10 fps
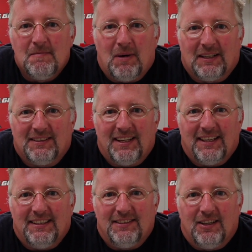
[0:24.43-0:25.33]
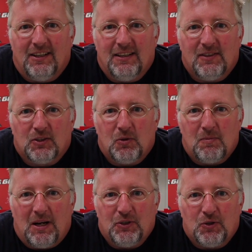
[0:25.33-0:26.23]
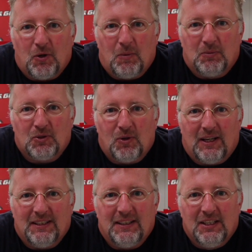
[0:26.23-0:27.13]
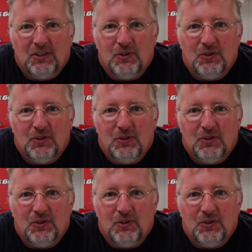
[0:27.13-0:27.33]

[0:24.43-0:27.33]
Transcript: but they deliver to my shop, so I